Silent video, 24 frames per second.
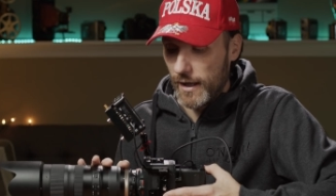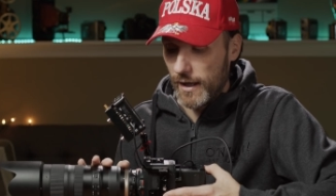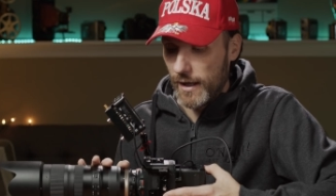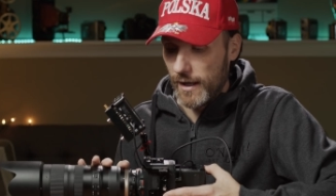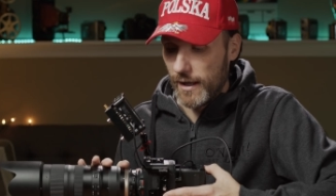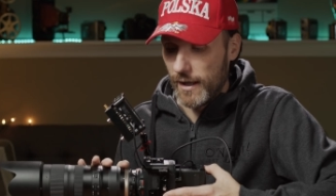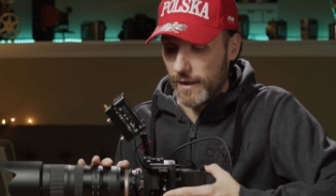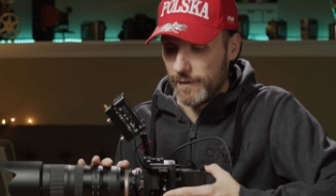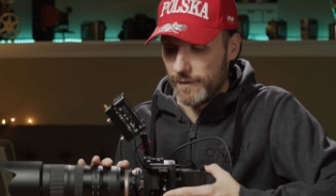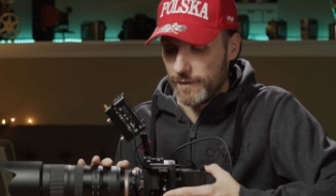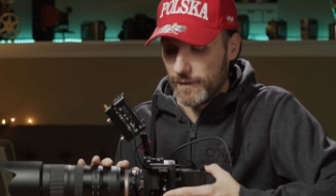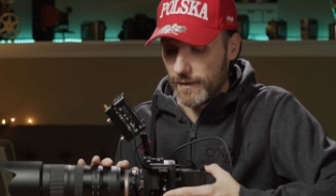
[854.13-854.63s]

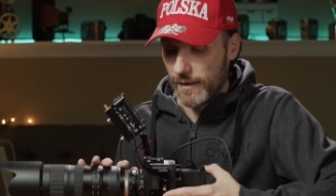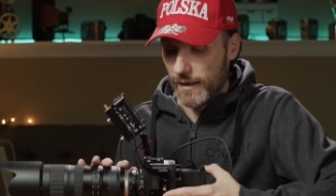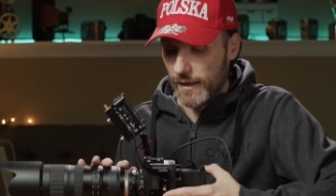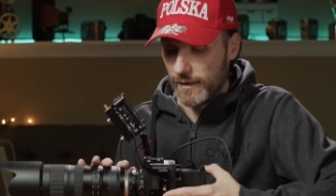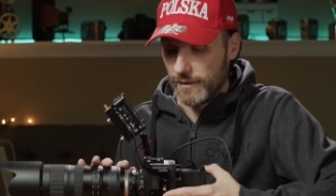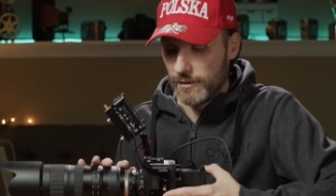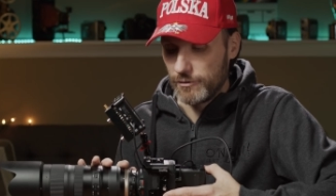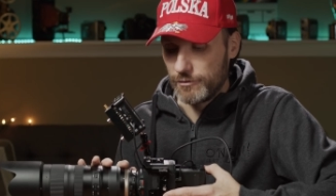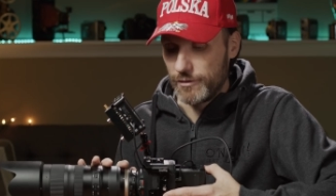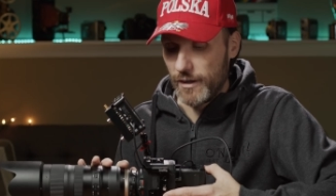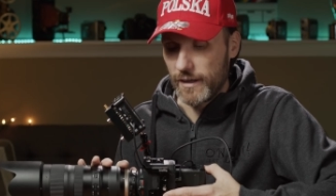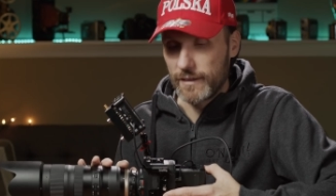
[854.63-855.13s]
and
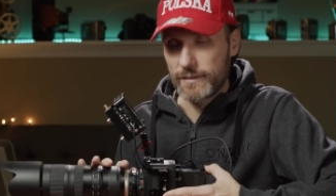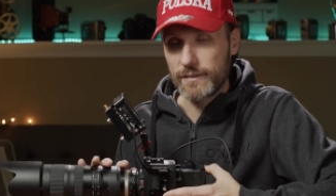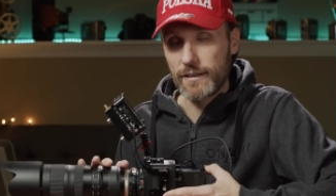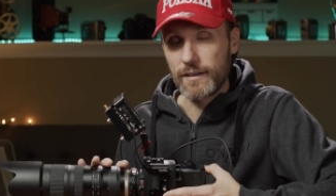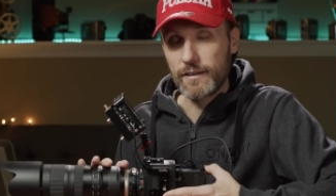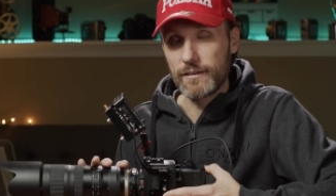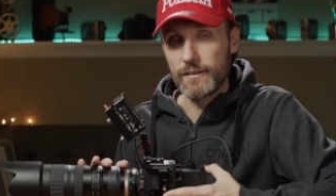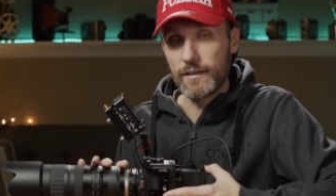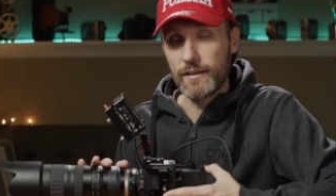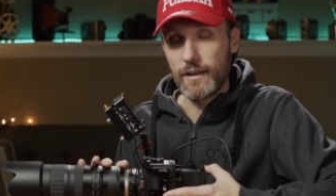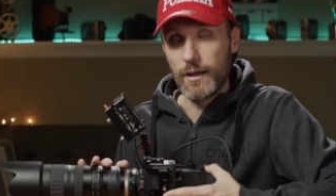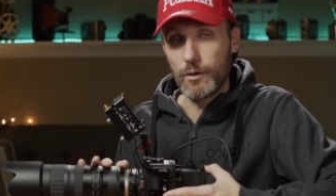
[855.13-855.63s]
the fact that
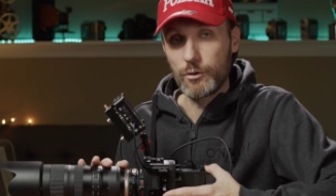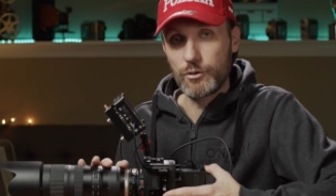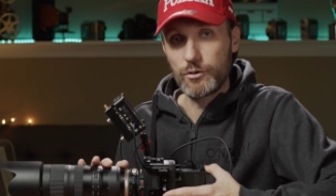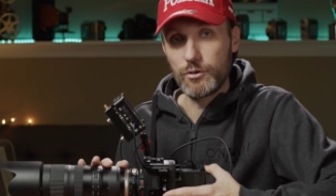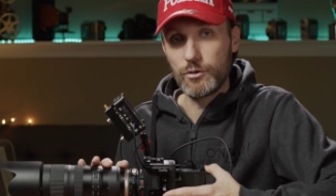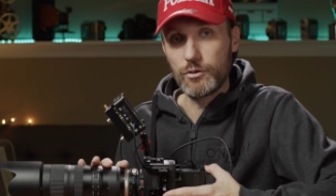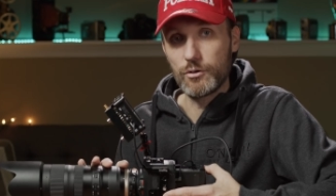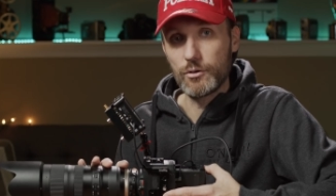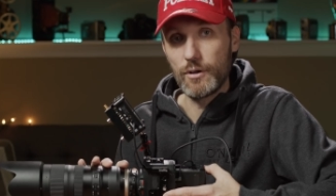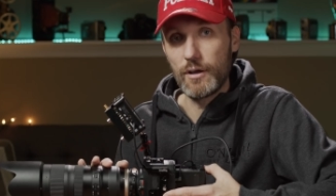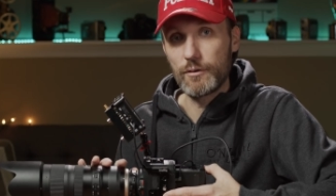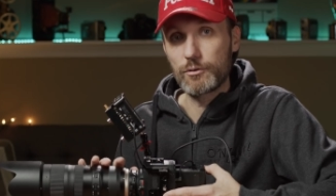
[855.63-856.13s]
it allows you
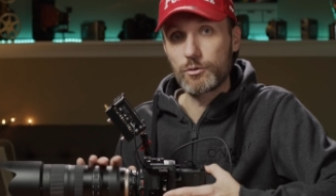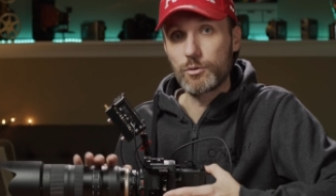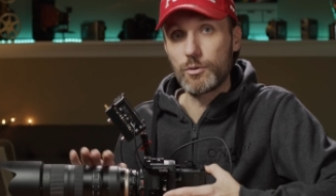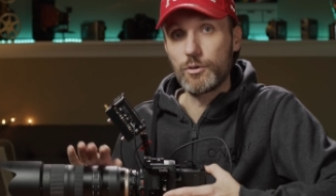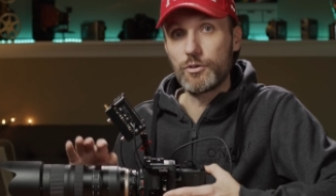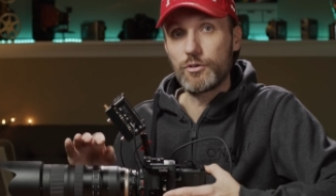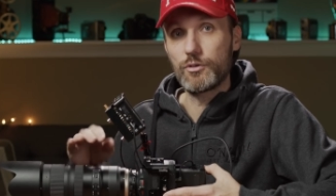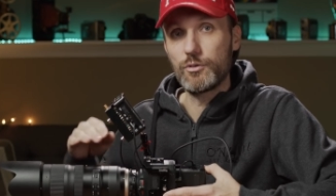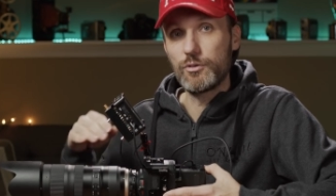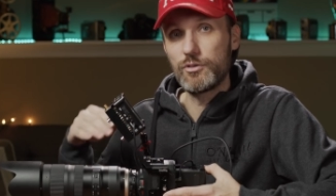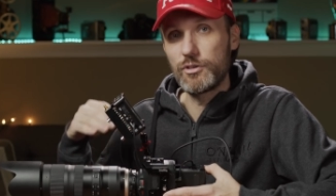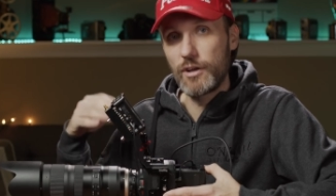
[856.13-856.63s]
to
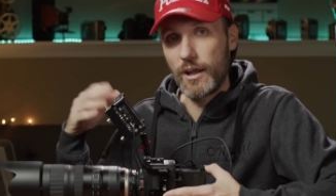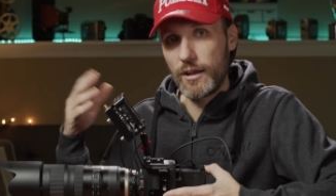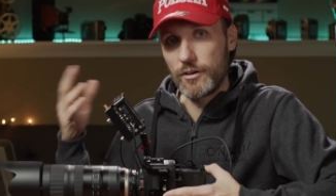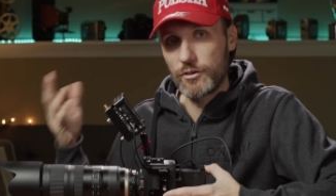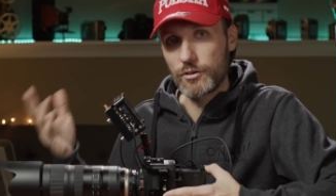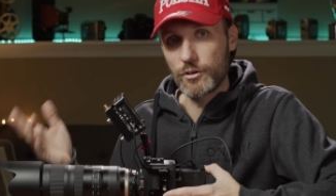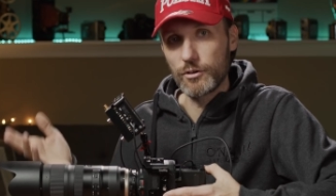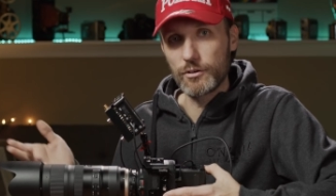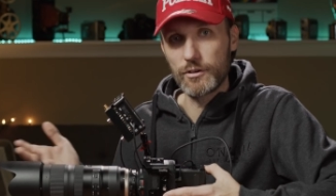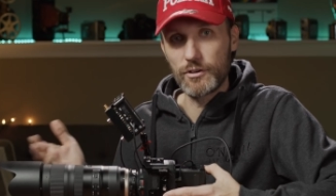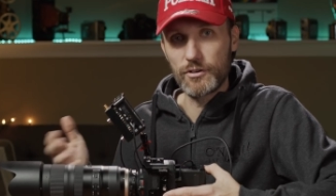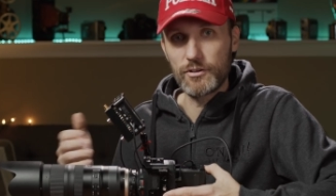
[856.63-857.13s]
afterwards to
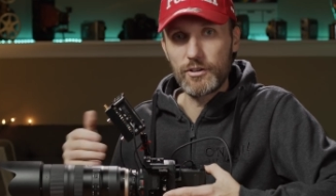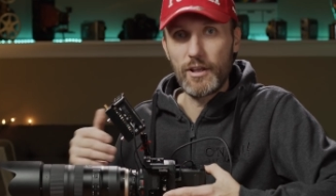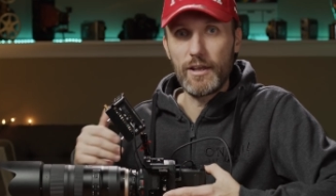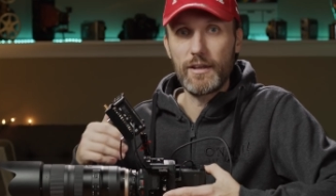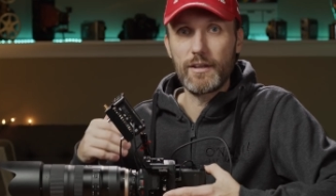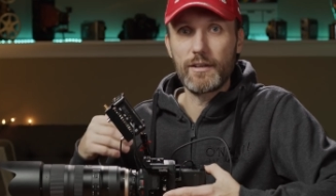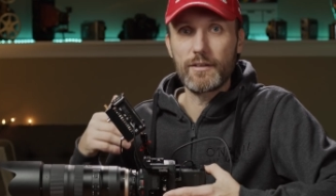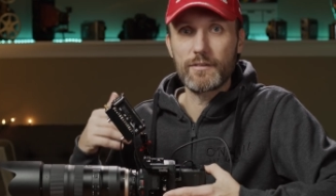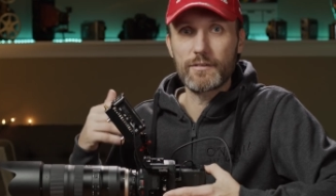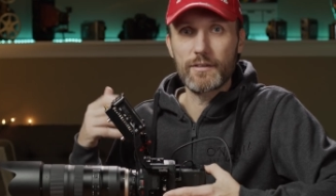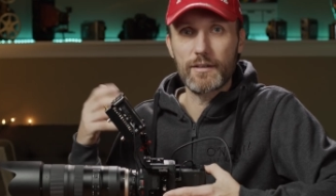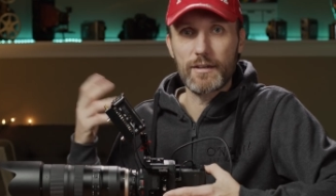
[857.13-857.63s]
change all the
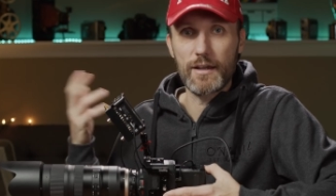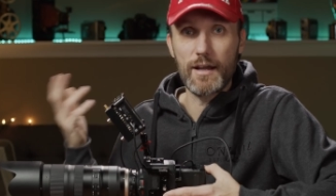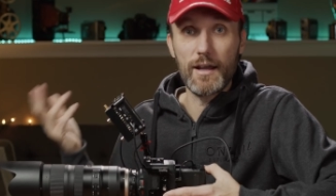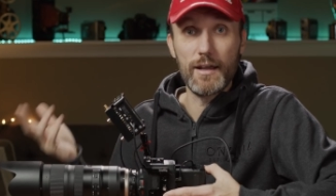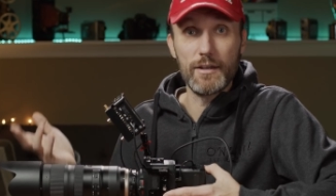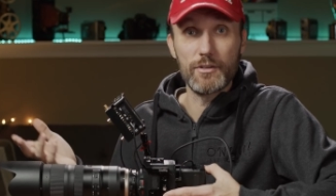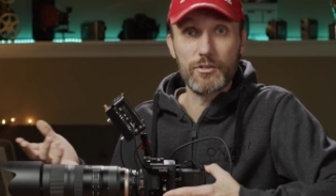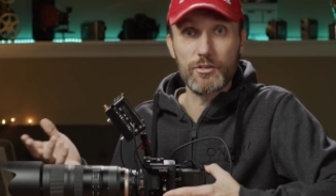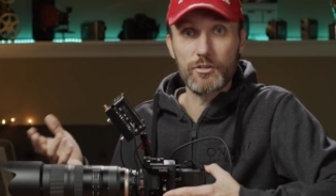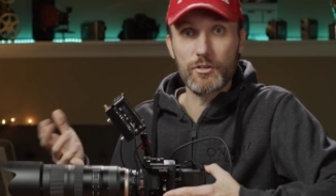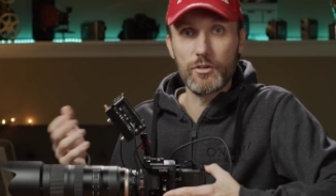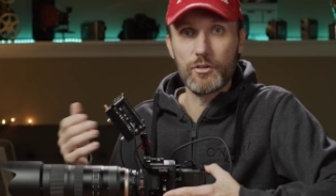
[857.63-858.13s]
settings like
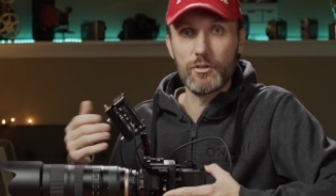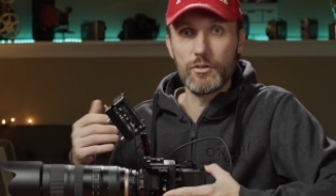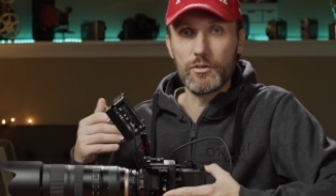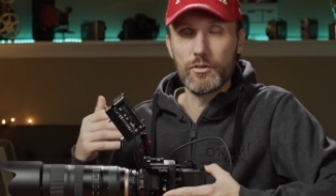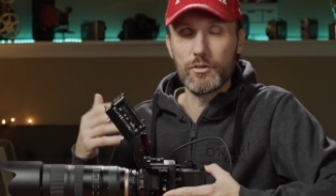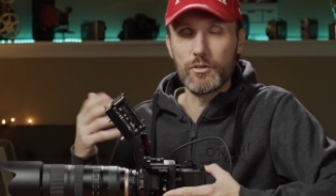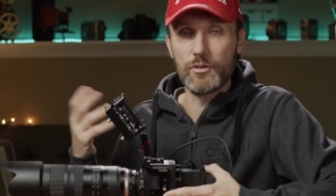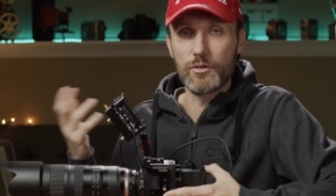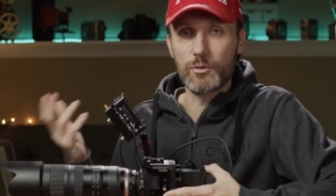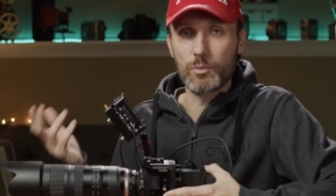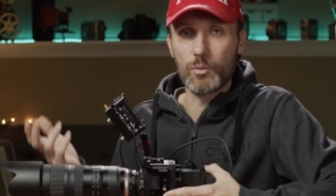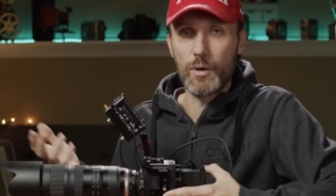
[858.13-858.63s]
ISO
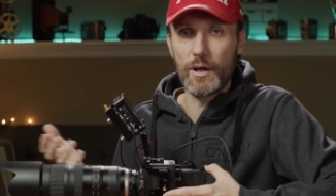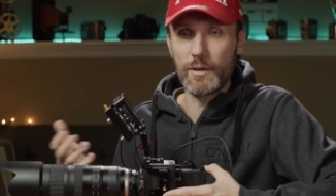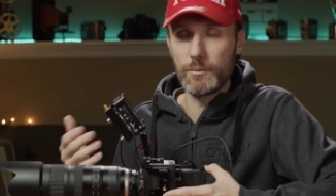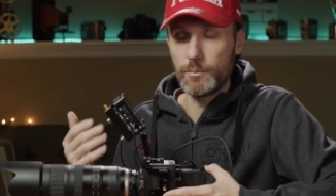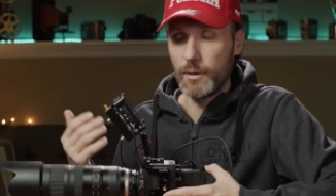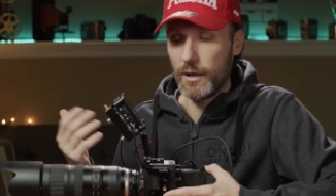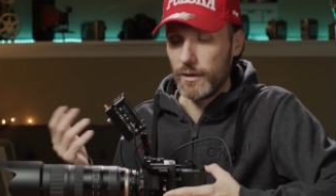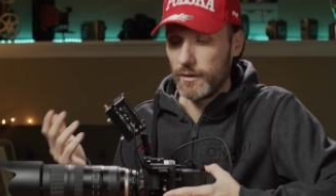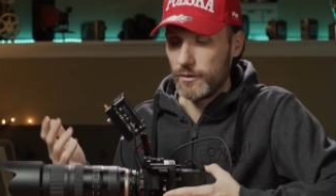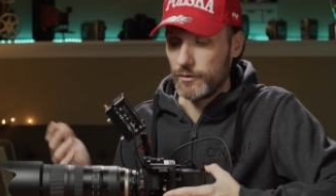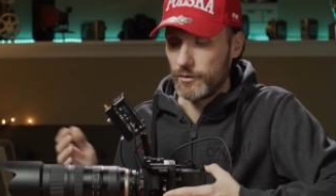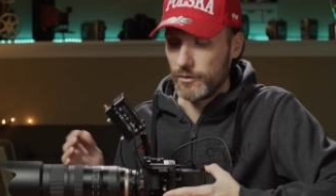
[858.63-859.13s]
or white
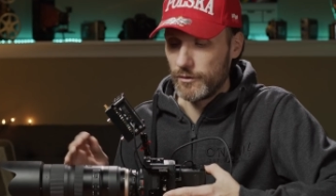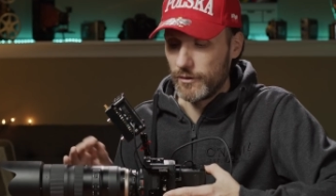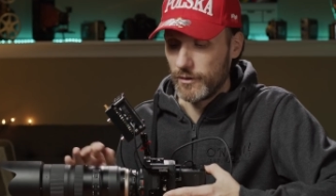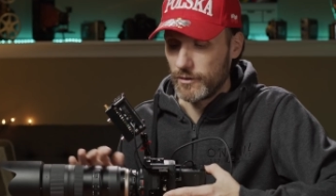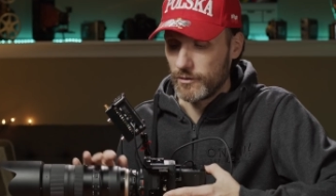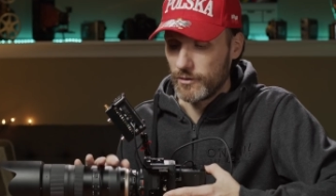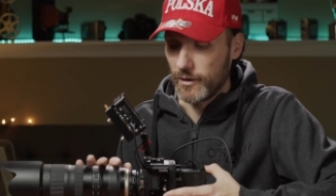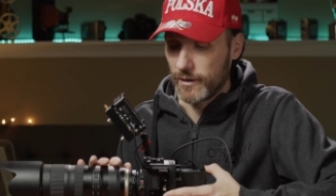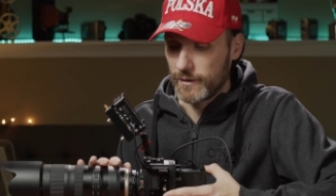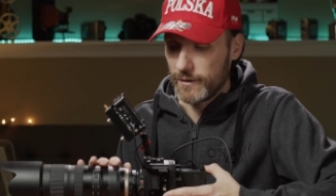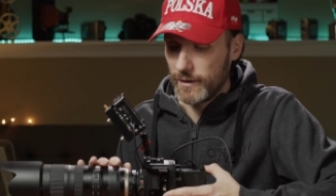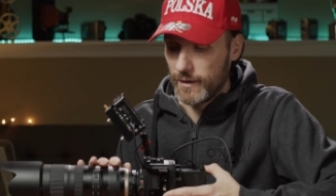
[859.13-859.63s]
balance and
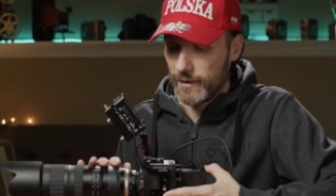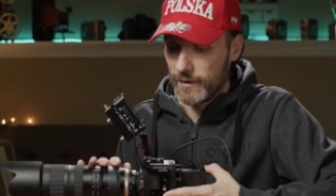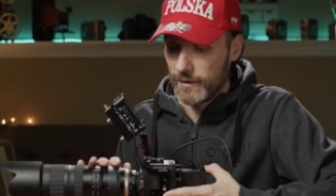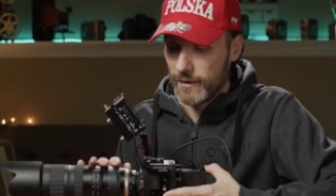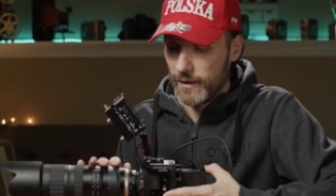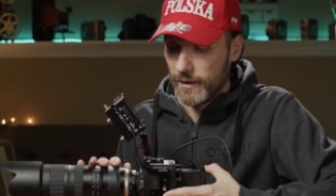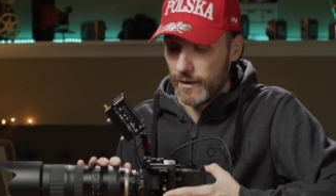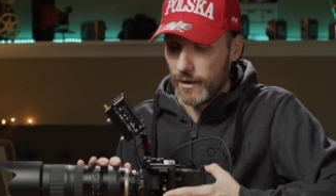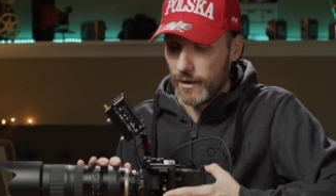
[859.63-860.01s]
things like that.